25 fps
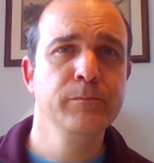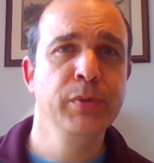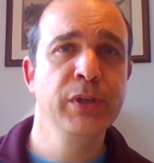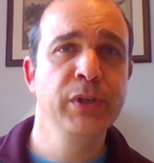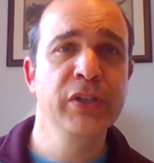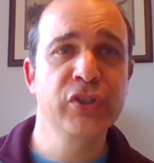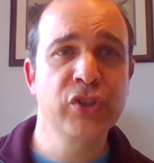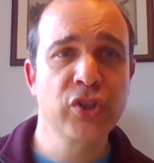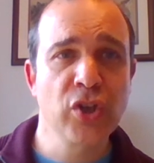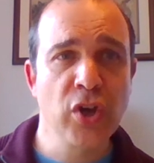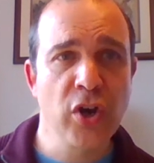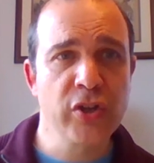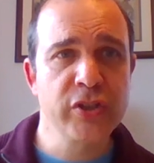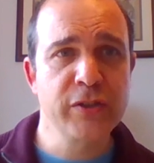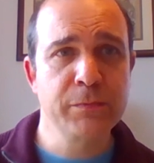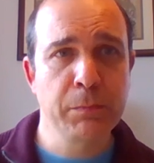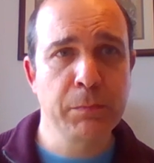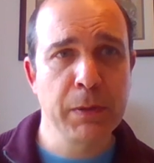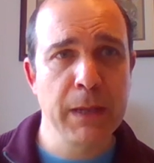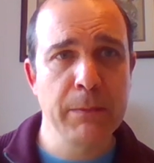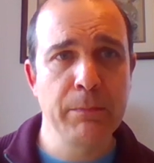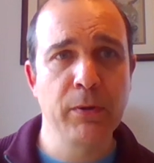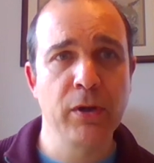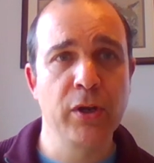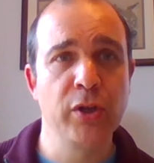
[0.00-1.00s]
Because God's
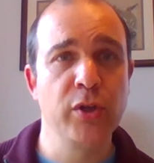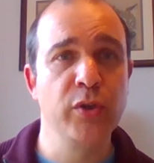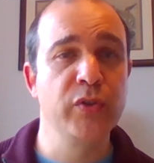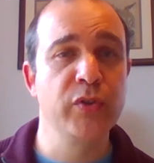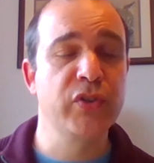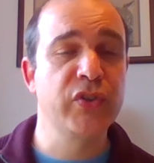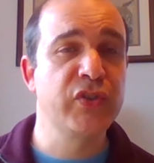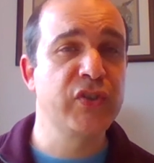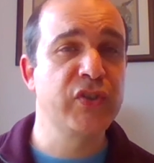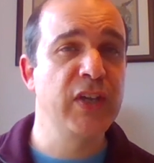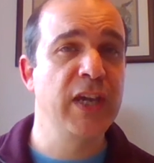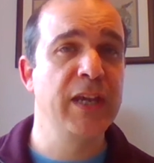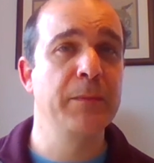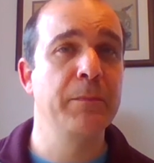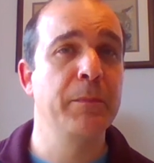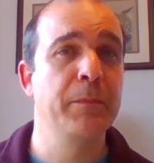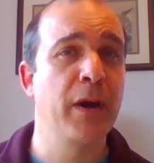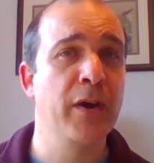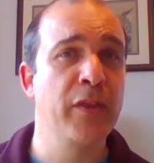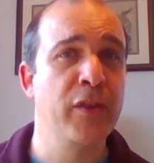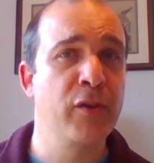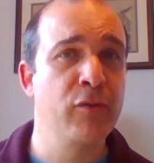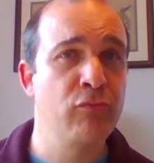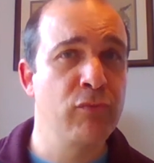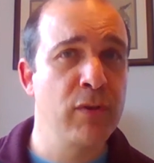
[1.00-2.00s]
people who sit
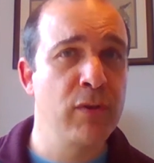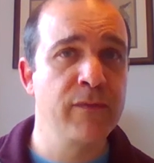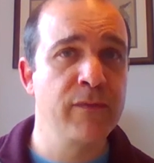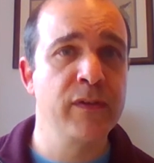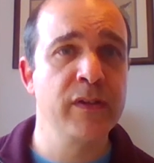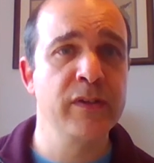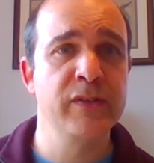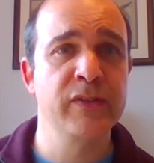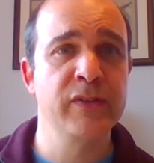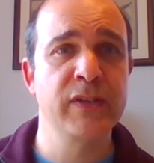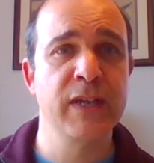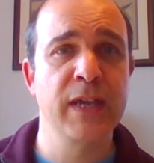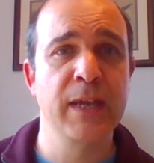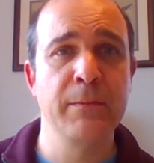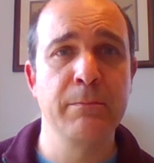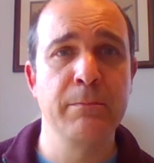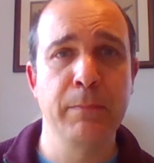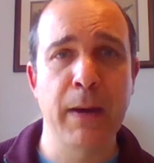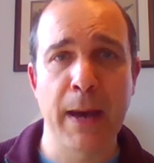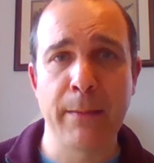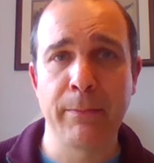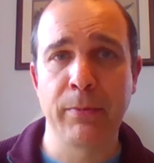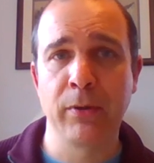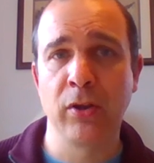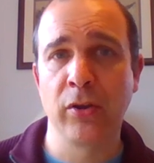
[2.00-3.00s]
by the rivers in
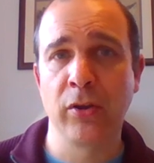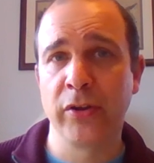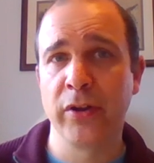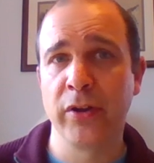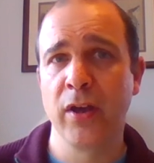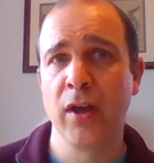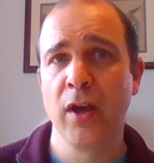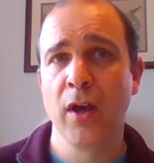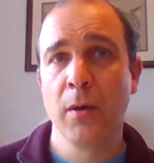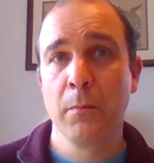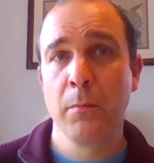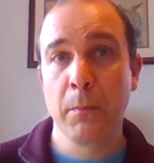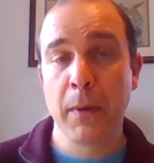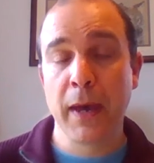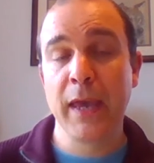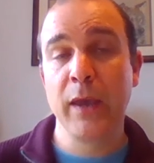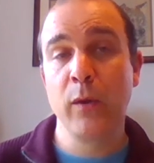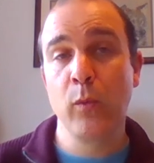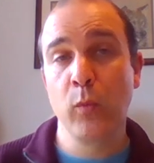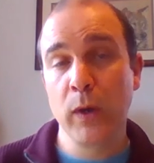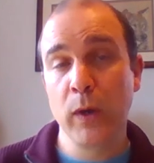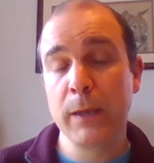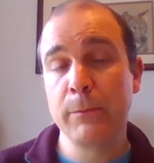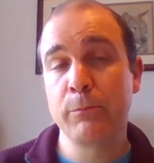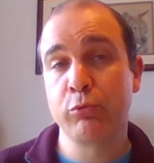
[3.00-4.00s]
Babylon may
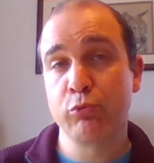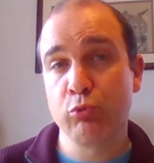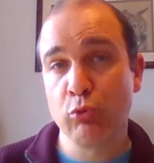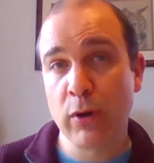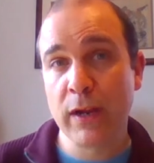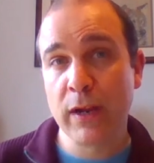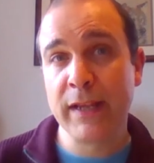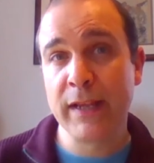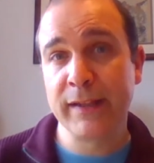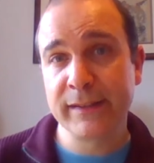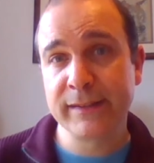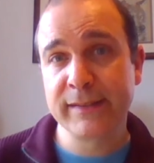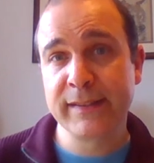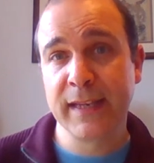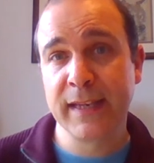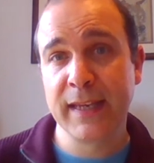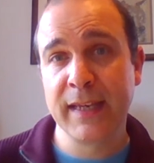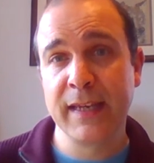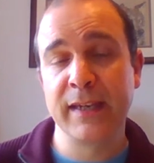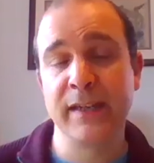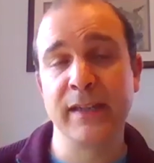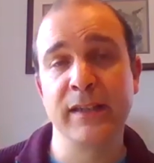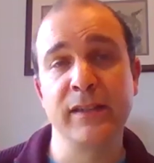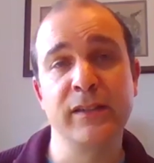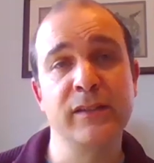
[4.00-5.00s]
weep real
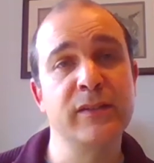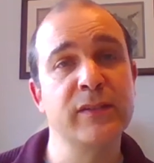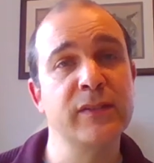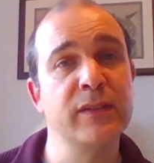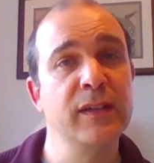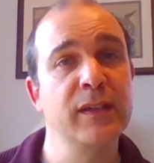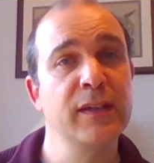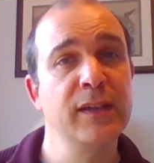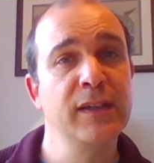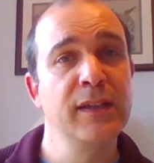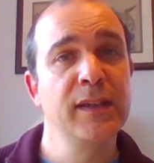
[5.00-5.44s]
tears,